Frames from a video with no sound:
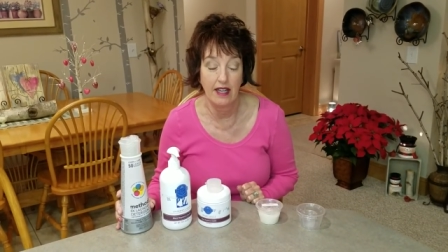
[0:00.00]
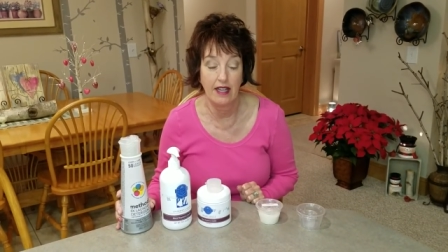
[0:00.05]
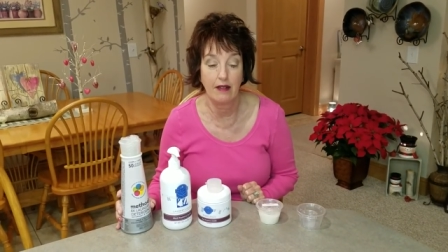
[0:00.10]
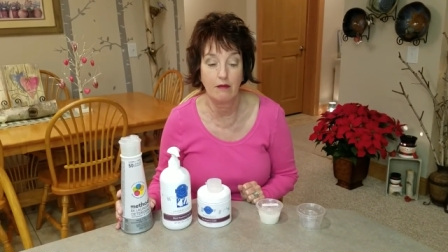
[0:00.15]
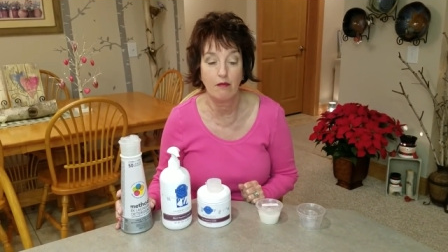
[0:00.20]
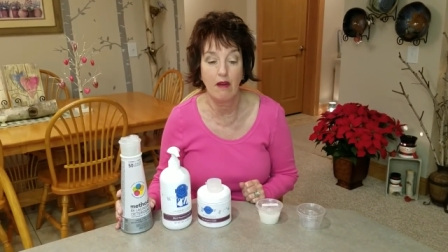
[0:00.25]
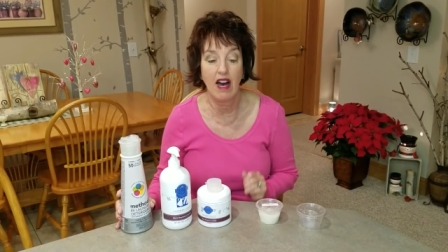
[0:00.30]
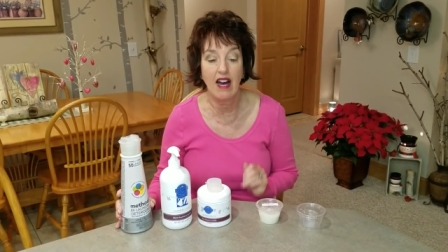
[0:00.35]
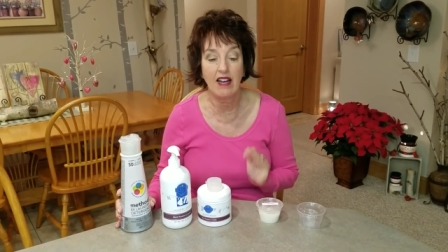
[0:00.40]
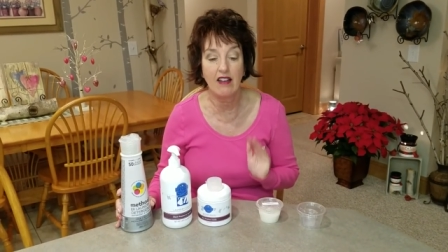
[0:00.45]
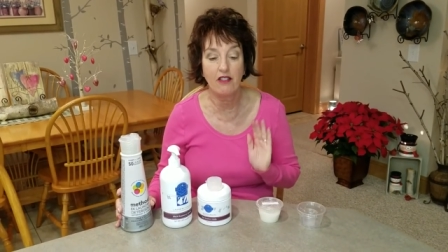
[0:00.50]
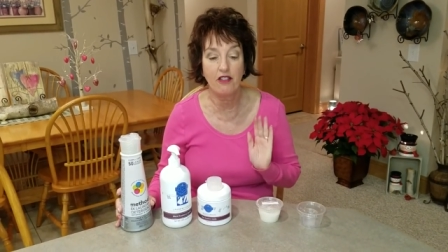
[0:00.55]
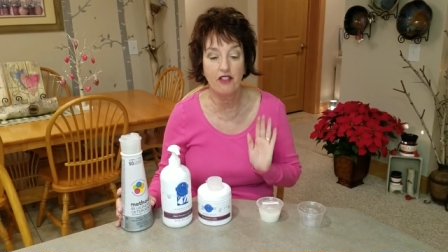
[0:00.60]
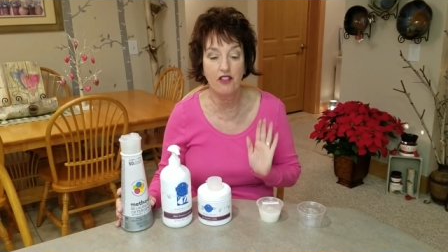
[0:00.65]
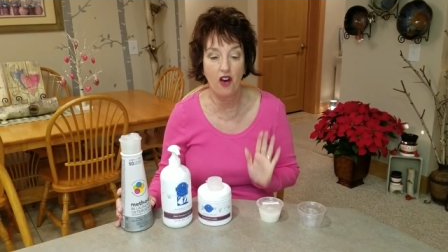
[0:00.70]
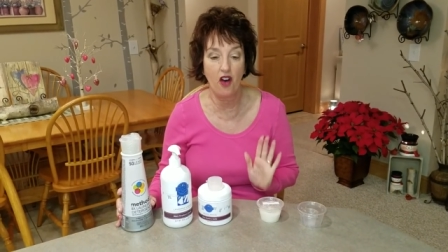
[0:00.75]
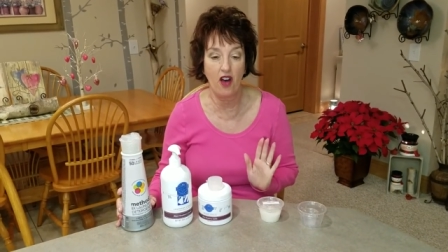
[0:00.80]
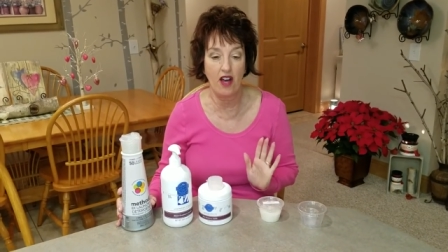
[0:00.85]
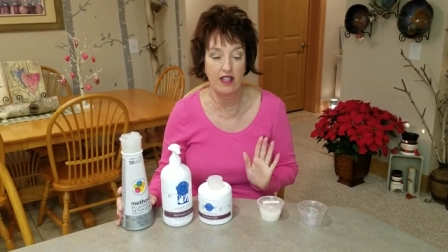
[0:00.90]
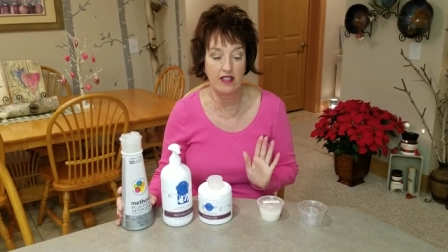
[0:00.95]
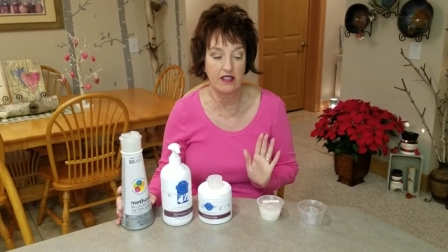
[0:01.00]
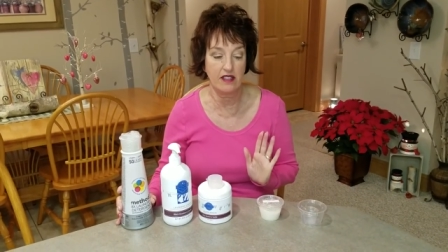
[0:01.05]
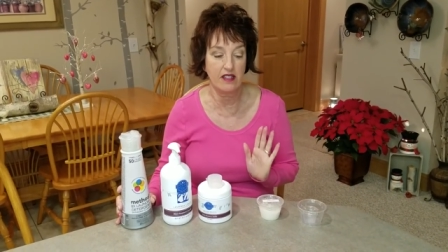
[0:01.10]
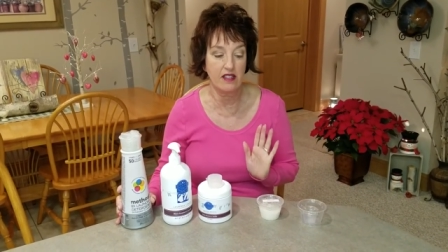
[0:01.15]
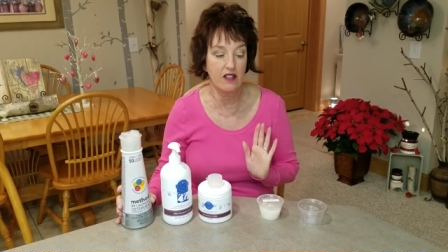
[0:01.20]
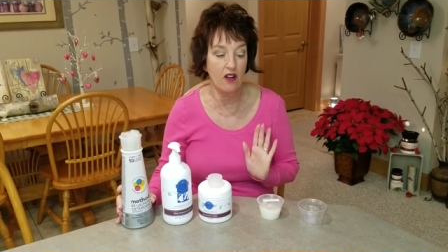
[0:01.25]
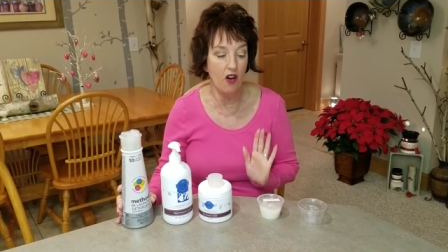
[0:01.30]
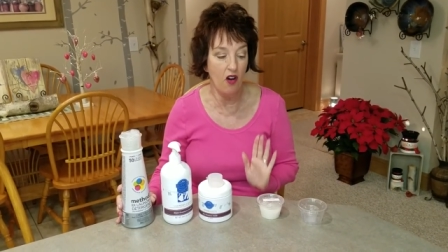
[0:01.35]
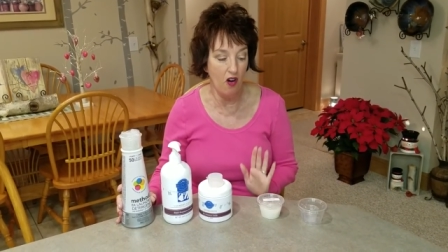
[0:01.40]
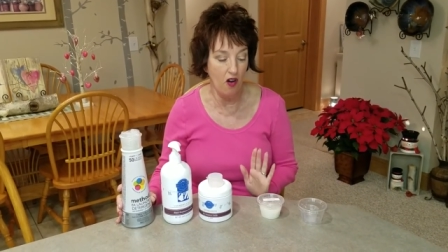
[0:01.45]
And my
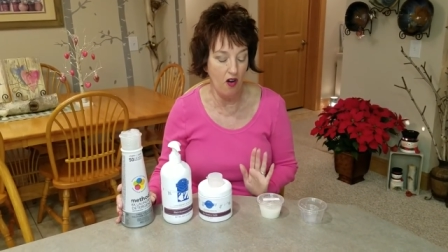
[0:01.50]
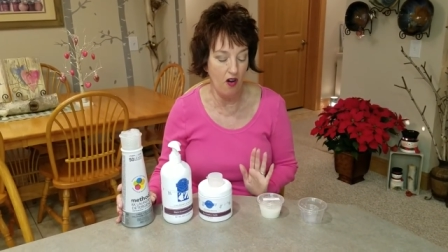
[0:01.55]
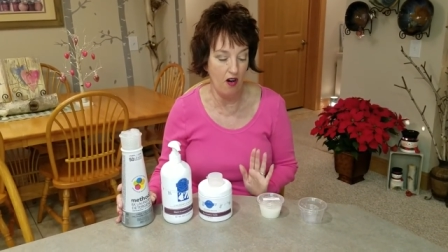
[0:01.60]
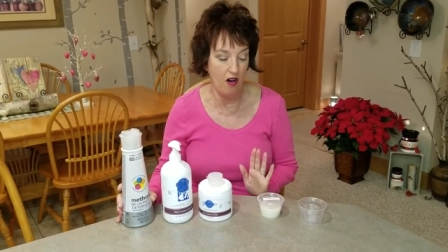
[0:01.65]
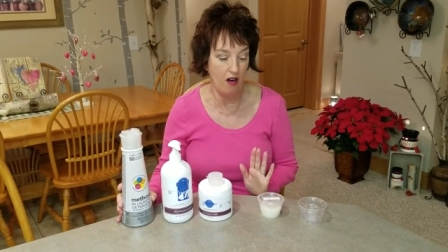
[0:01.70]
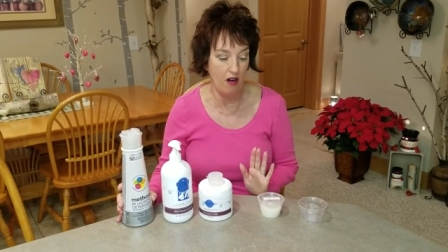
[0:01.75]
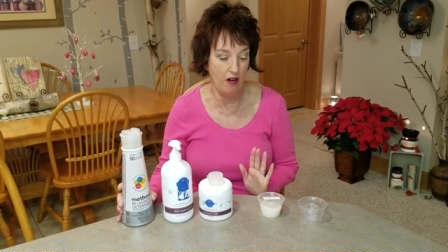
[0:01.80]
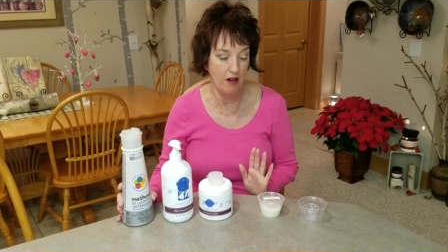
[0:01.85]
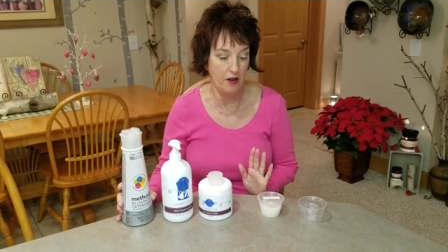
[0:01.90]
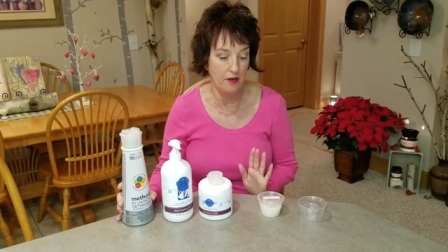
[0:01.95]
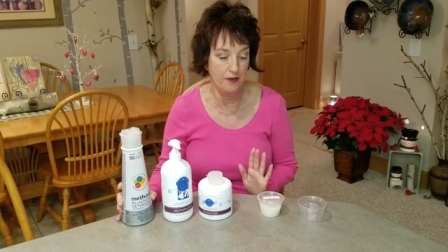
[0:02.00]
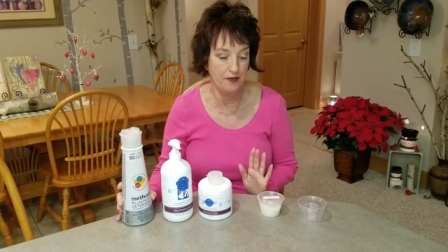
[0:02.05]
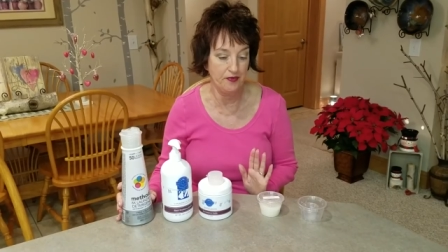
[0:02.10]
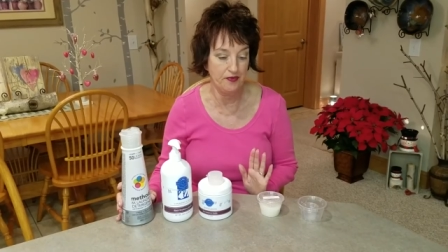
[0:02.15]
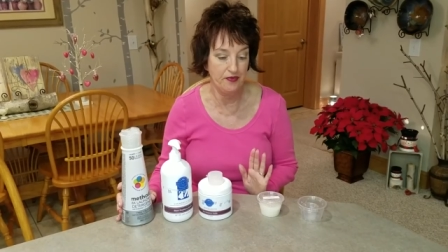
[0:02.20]
thoughts are,